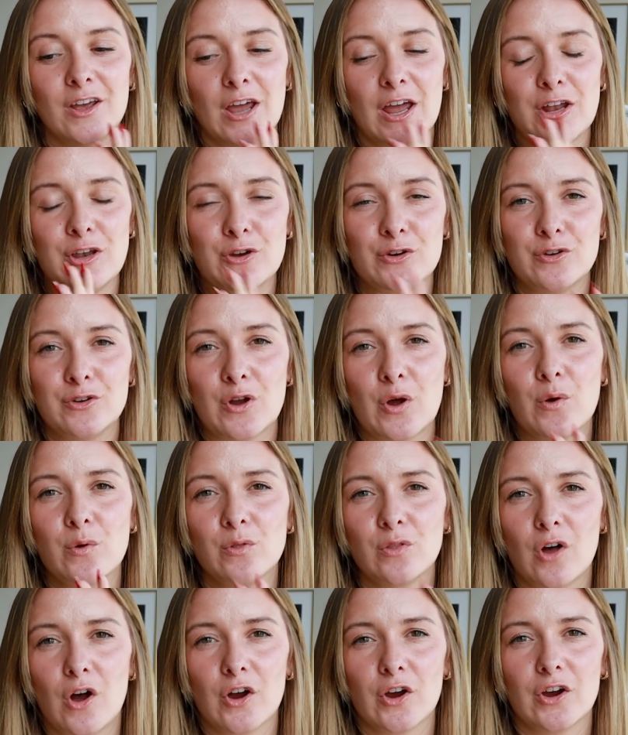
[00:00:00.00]
and you're no
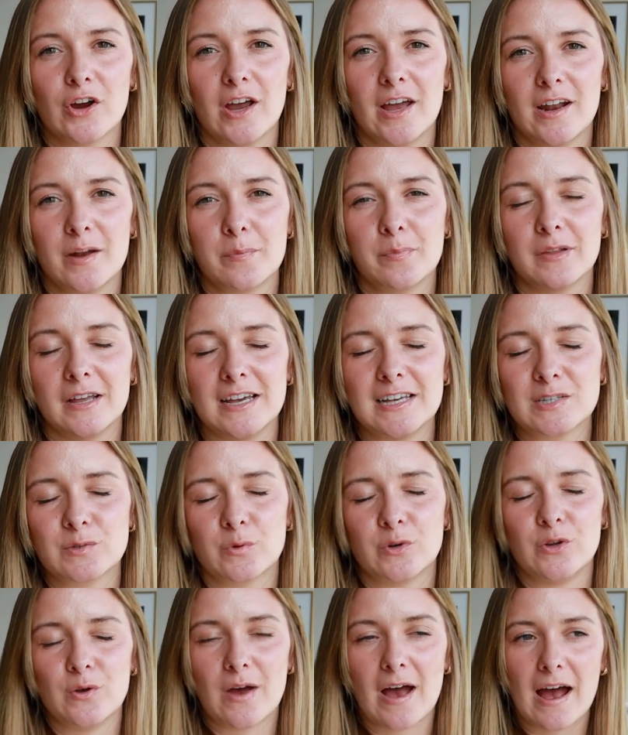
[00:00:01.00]
longer in a place
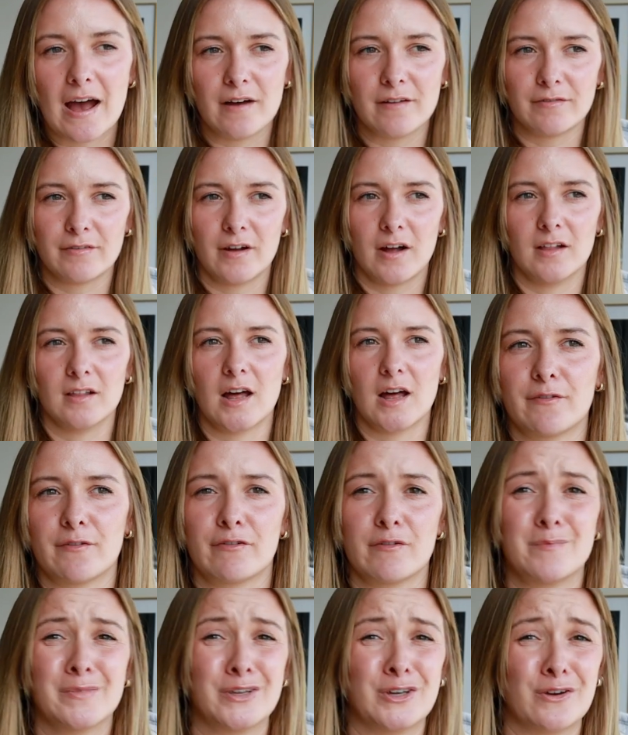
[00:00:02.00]
where you have a of
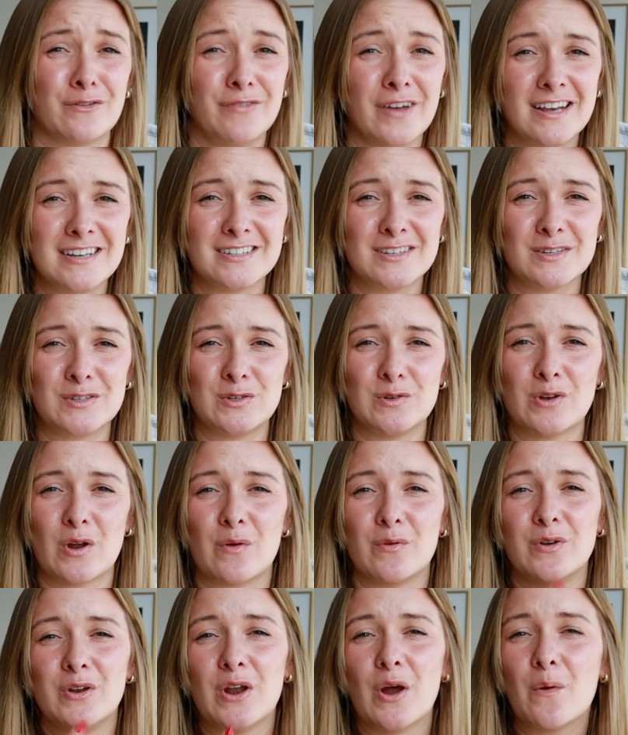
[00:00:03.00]
familiar faces, you
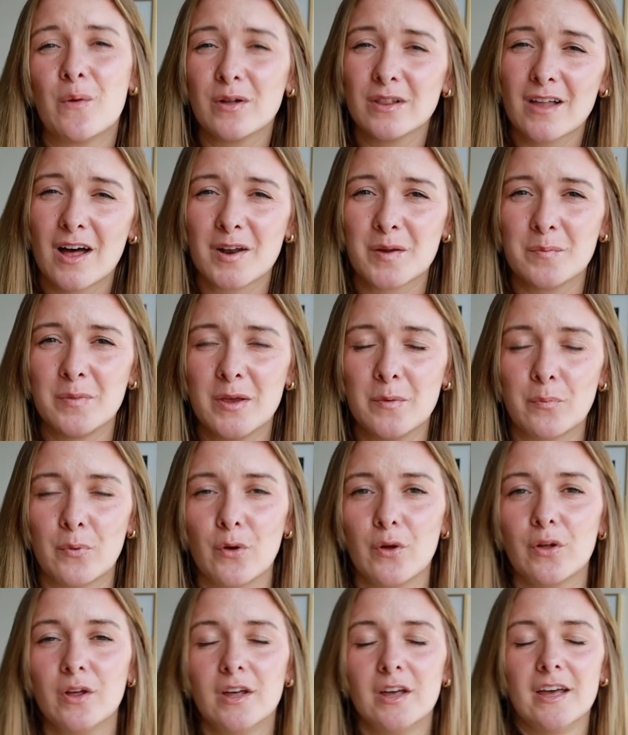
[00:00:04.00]
don't know a lot of
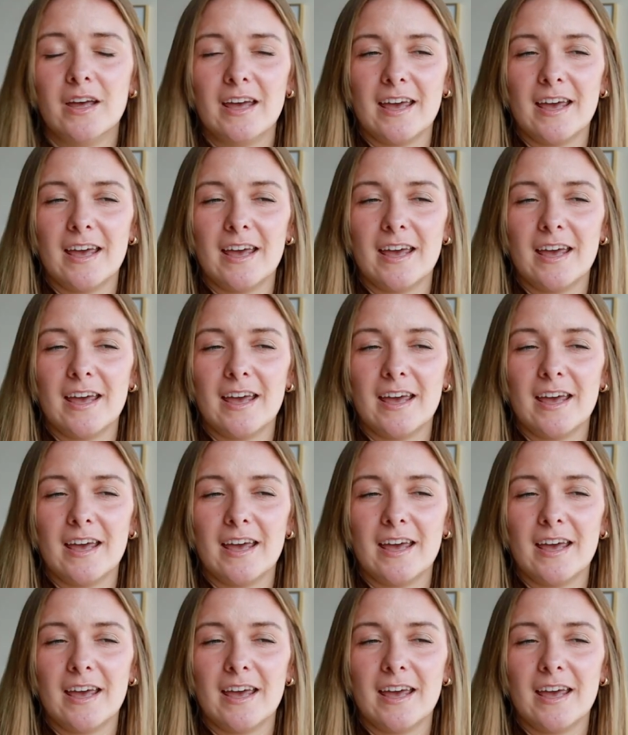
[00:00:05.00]
people,